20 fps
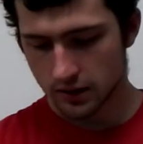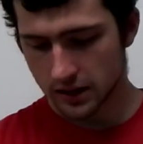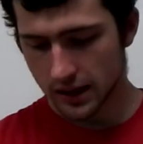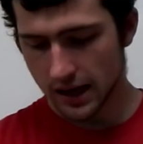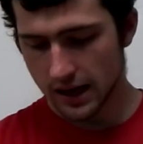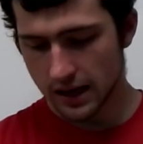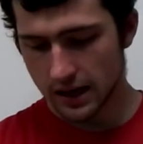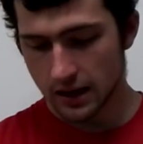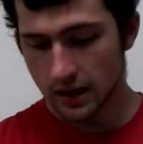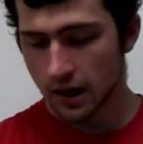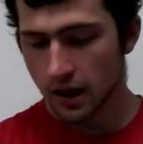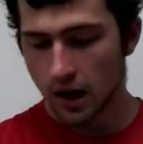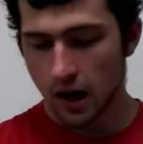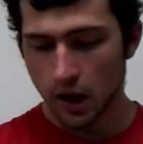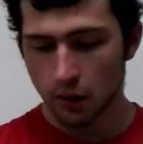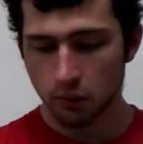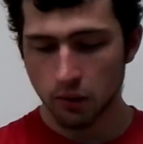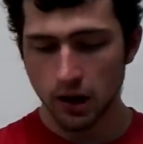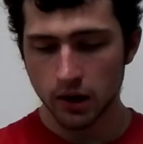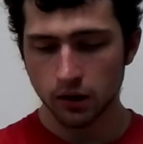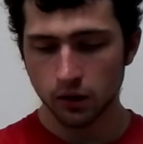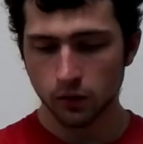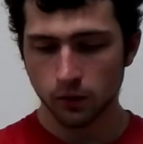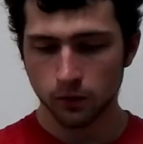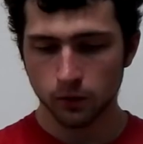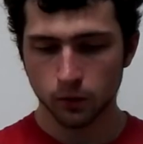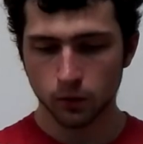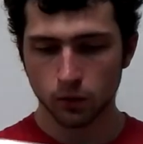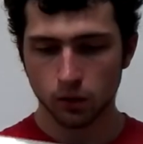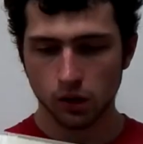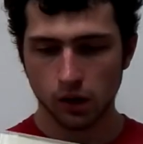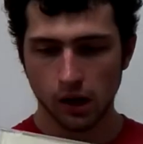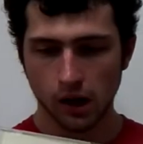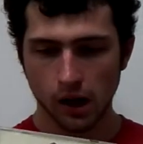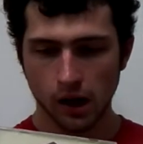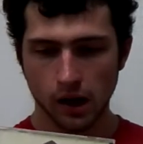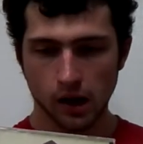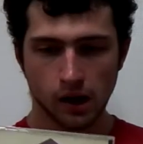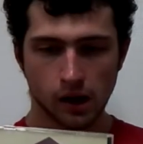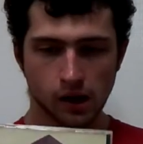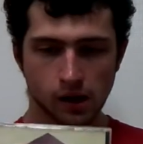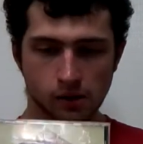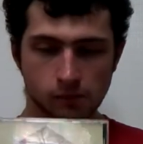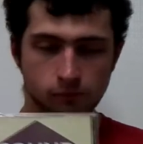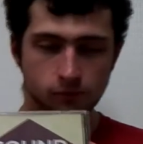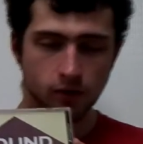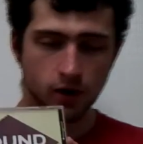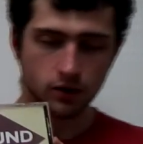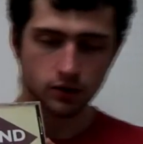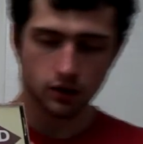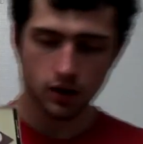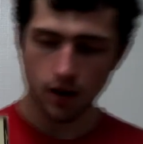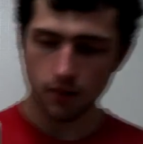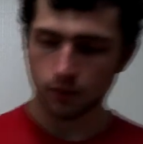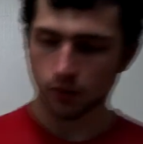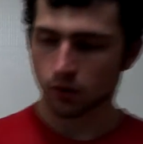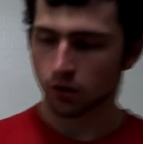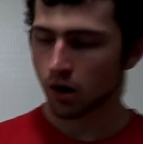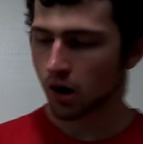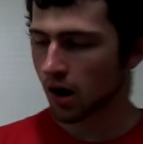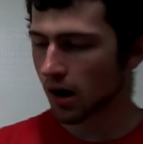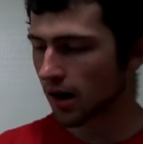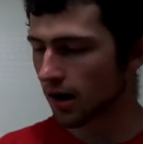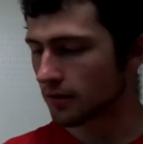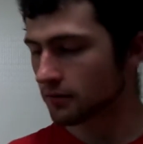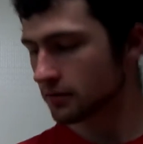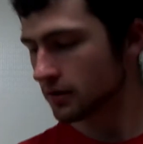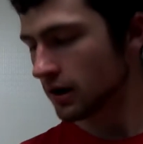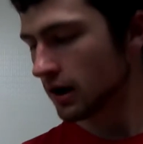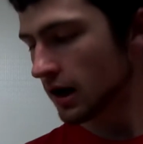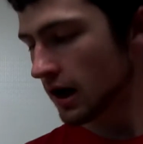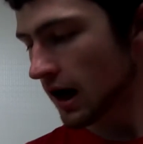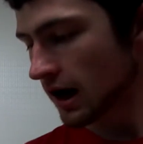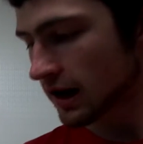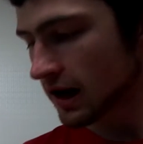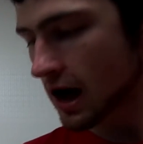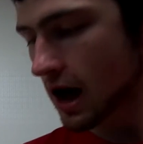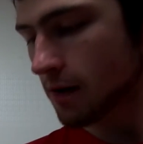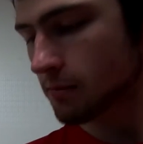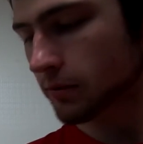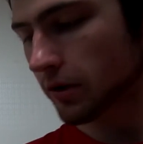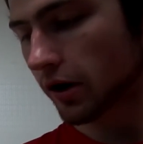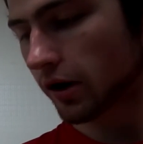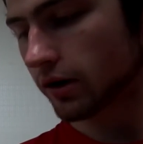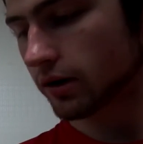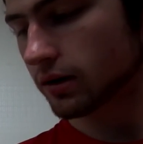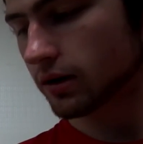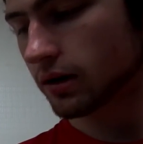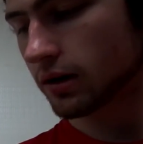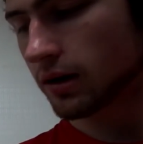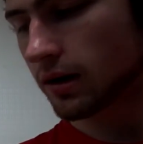containing a wonderful front cover of a camera,